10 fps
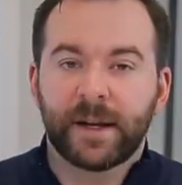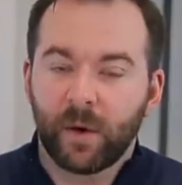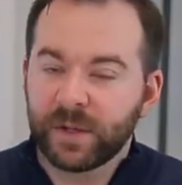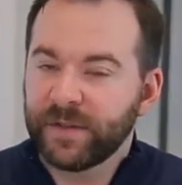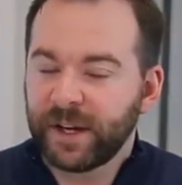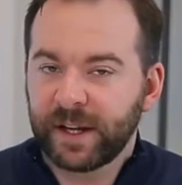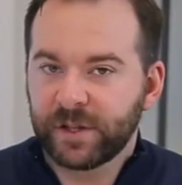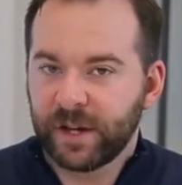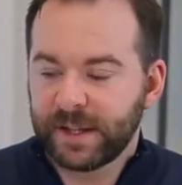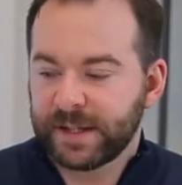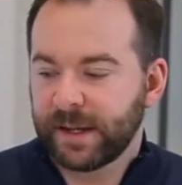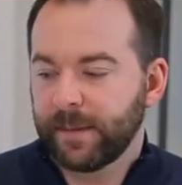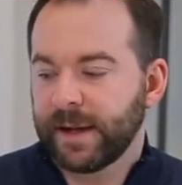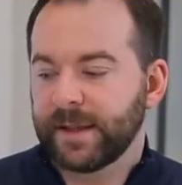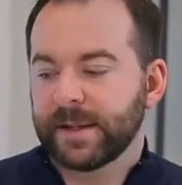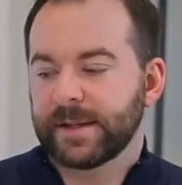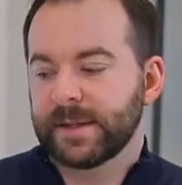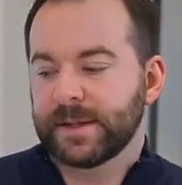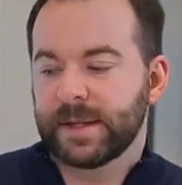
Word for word: Now, what's very interesting about this is